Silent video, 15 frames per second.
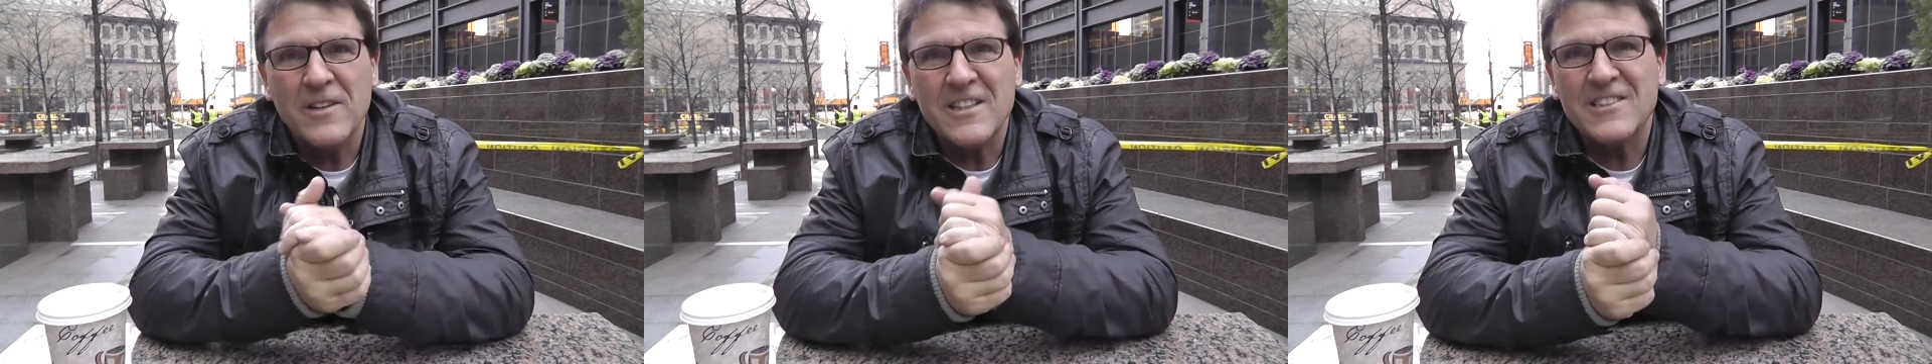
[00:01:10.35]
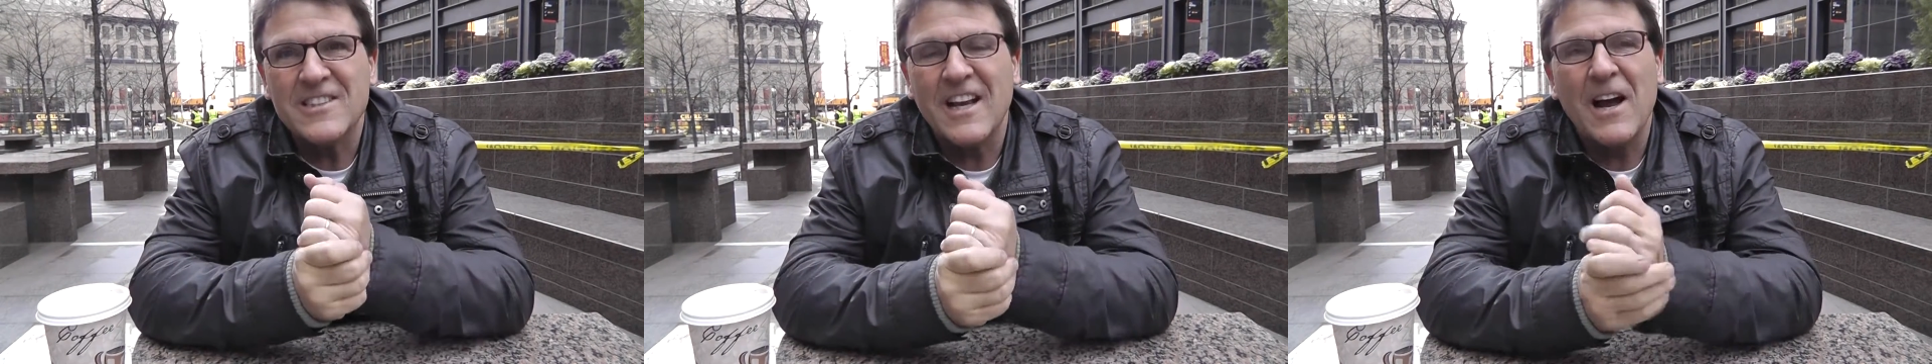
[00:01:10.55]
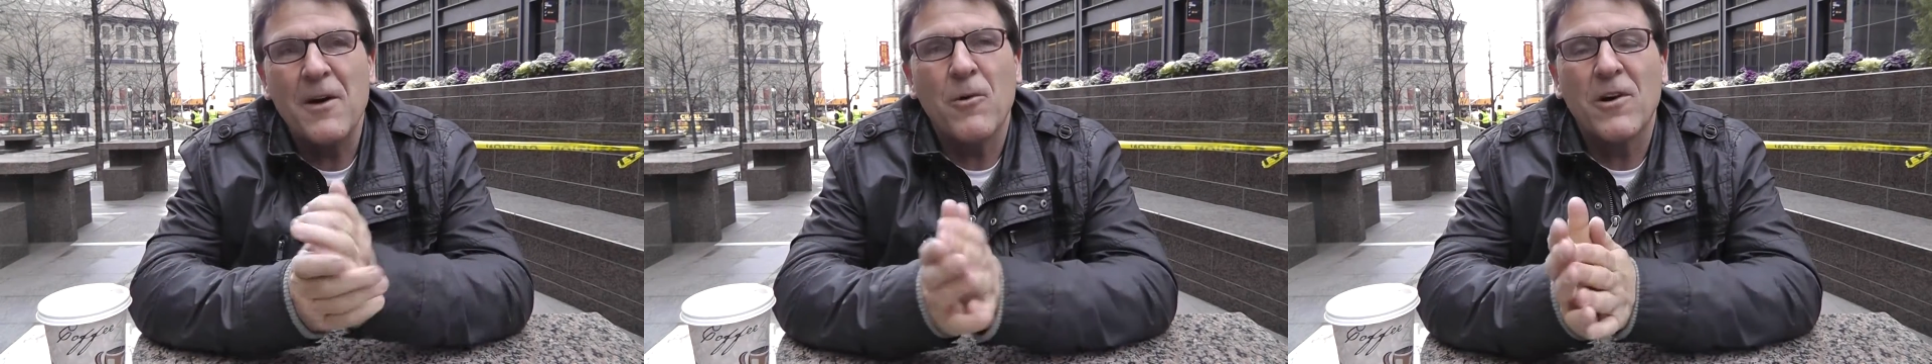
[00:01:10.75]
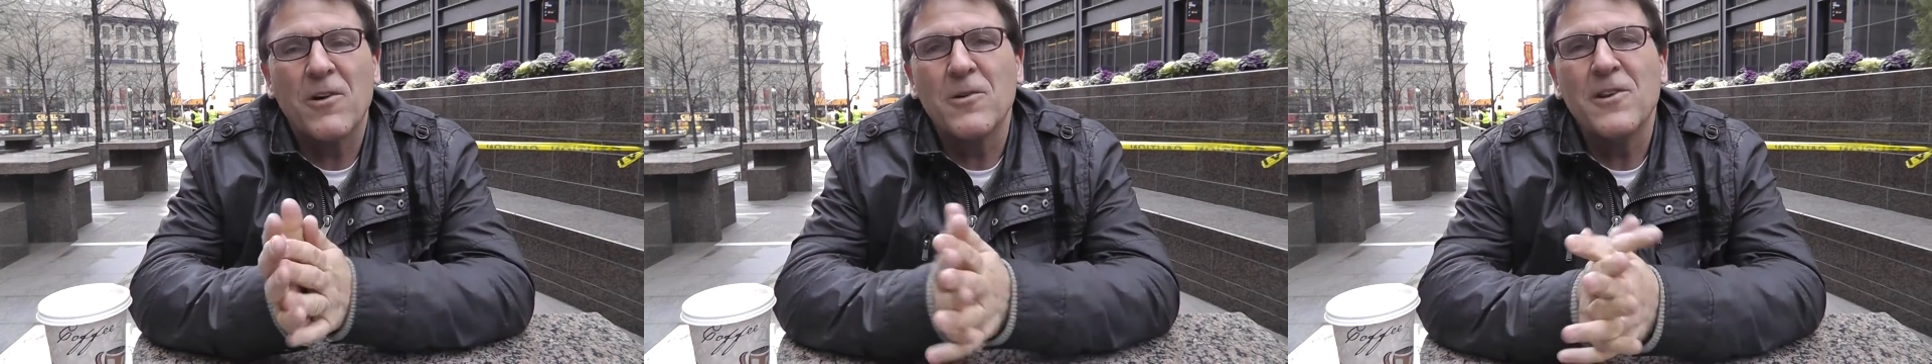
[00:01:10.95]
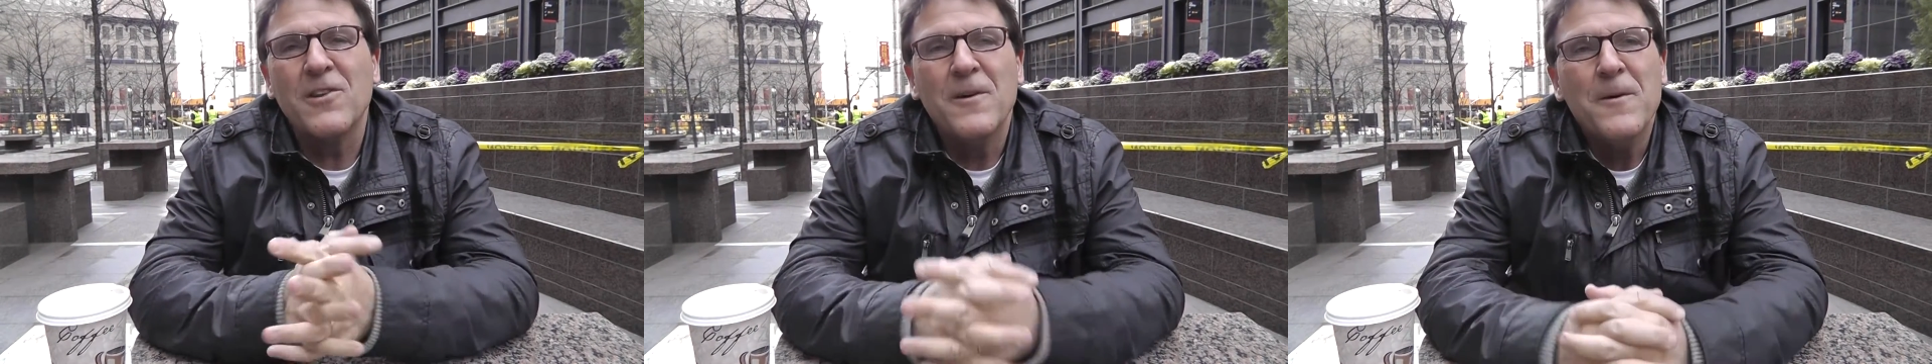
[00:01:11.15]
And they said, I work with